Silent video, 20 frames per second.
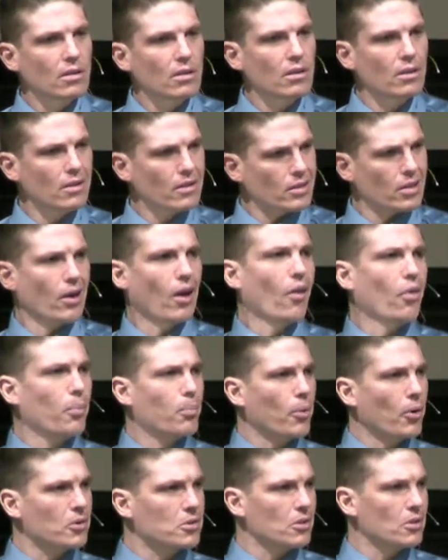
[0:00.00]
You tell the
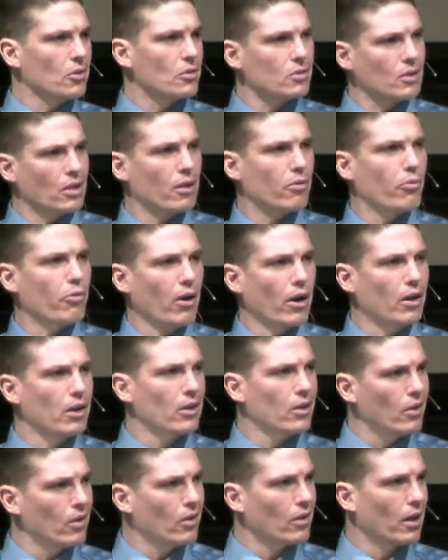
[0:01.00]
person who's confronting
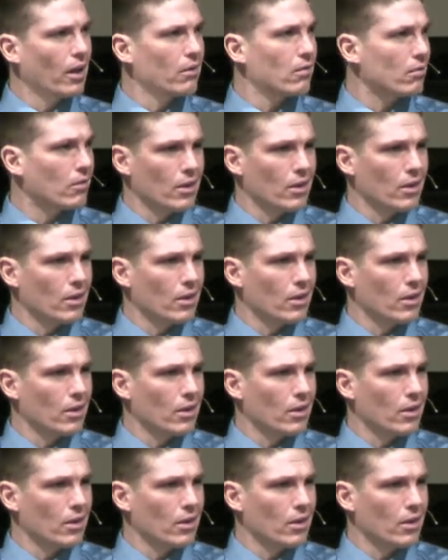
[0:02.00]
you that,